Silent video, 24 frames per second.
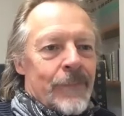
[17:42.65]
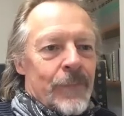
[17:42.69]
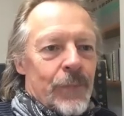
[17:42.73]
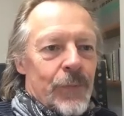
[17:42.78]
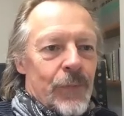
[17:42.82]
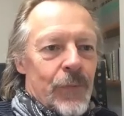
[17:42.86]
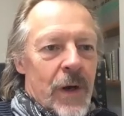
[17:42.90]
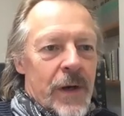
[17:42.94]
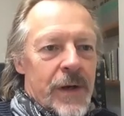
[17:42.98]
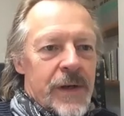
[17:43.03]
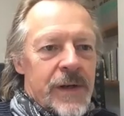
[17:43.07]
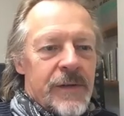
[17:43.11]

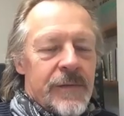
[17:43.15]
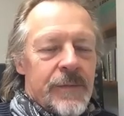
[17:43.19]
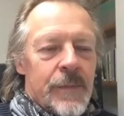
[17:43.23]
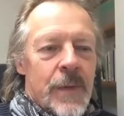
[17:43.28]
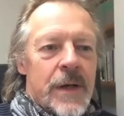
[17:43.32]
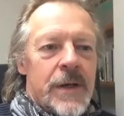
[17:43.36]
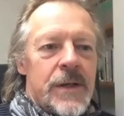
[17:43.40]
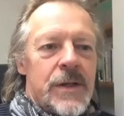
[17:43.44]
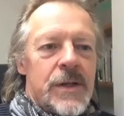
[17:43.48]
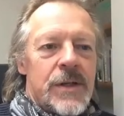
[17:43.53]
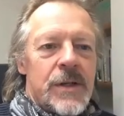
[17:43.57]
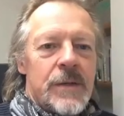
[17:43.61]
relative
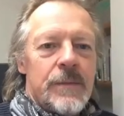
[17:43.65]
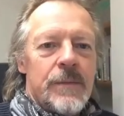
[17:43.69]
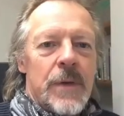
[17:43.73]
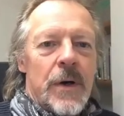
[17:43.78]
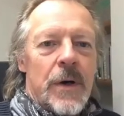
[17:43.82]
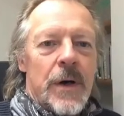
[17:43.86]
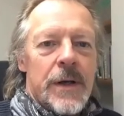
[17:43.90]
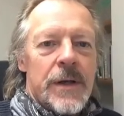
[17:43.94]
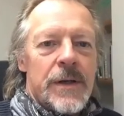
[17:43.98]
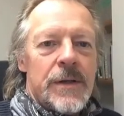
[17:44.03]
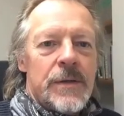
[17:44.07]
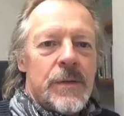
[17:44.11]
majors and
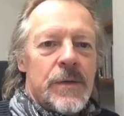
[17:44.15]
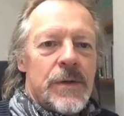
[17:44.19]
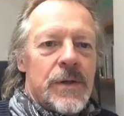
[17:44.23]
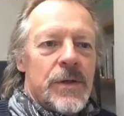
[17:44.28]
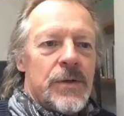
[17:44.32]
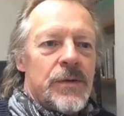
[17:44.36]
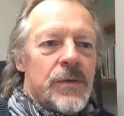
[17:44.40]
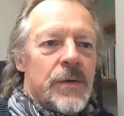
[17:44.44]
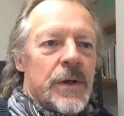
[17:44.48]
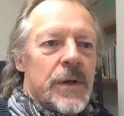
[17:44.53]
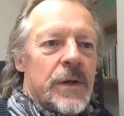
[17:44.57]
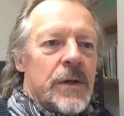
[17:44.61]
minors, which
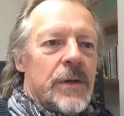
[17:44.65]
is really